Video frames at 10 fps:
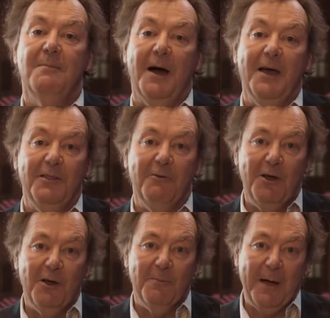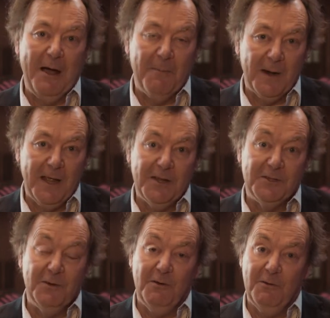by the real power players
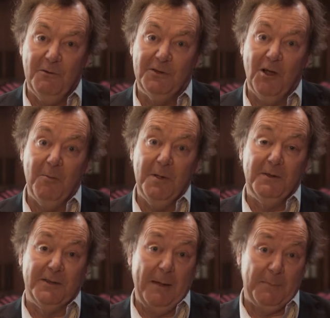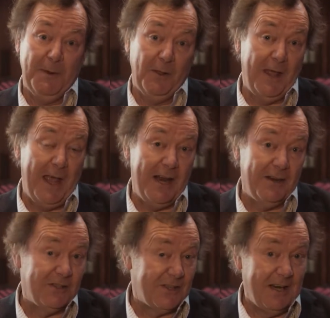who tapped me on the head
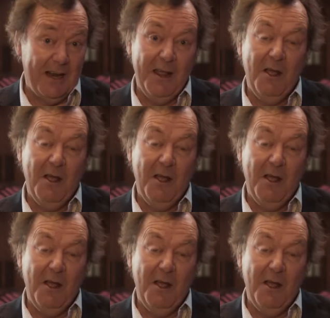and said,